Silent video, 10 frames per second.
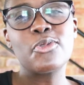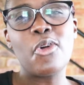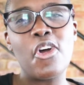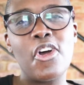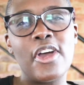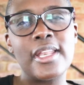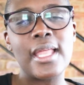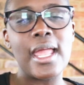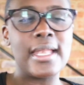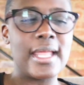to God,
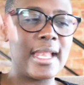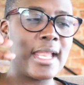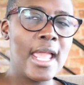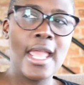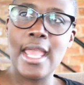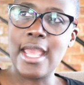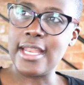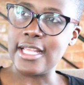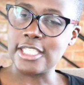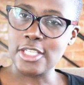and
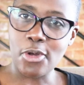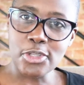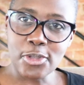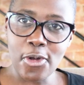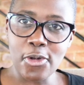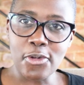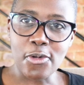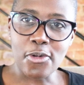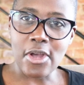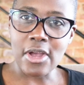then she also
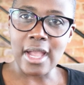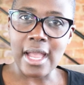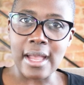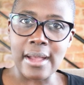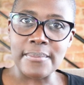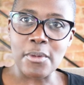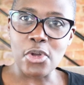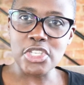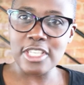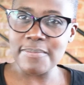
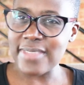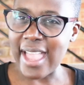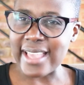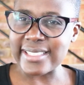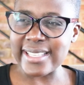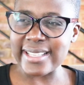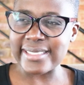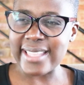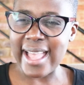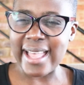worshipped the
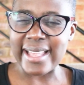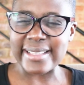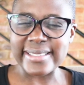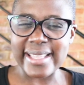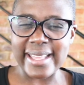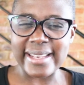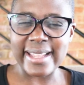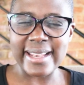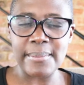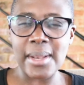ancestors. And
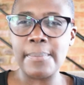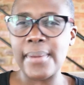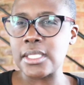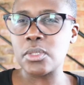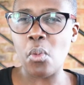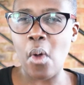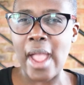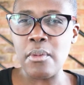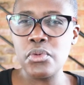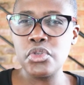then I'm like, but
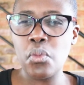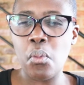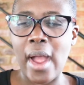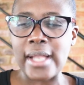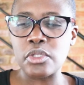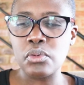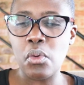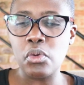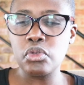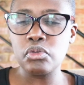why would you want to
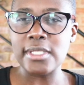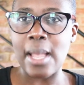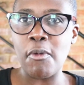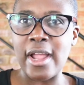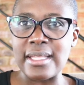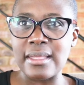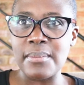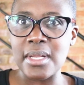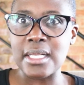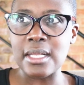go to someone in the
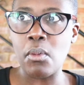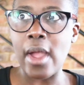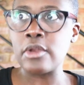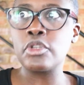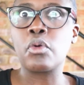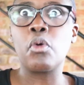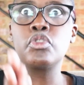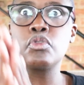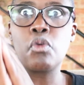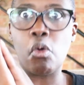middle? Why not go
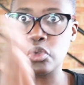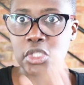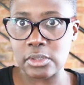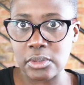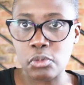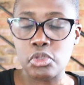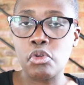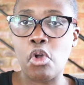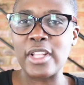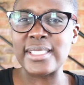to
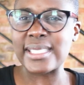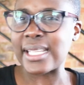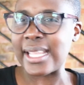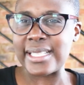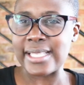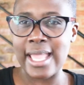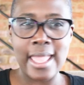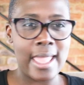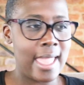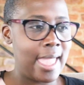God straight?
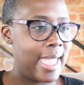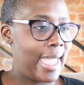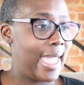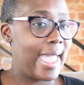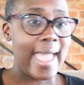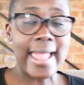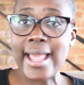And